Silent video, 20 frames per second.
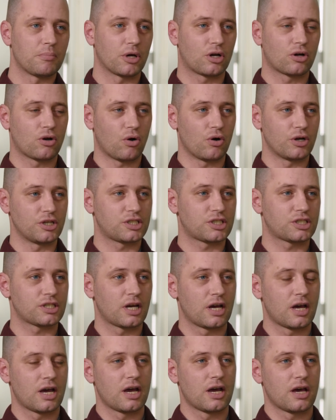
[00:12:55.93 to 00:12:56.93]

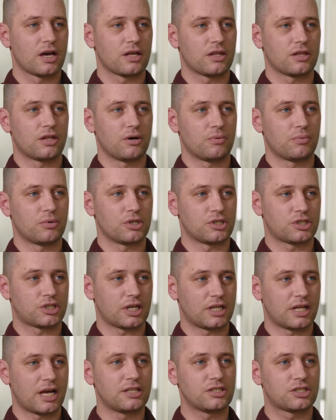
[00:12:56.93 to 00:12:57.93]
because there
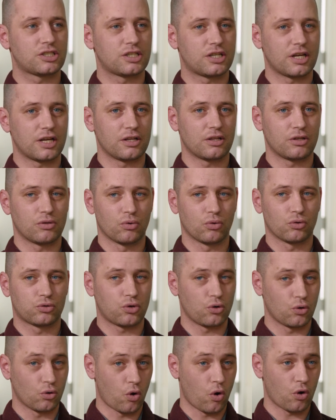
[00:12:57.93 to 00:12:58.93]
was an incident not
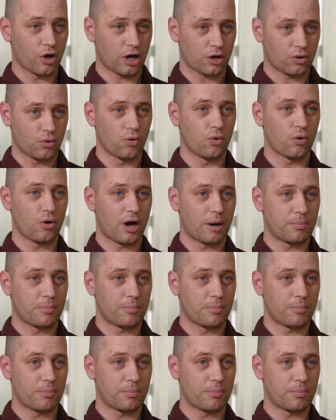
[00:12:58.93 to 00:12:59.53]
too long ago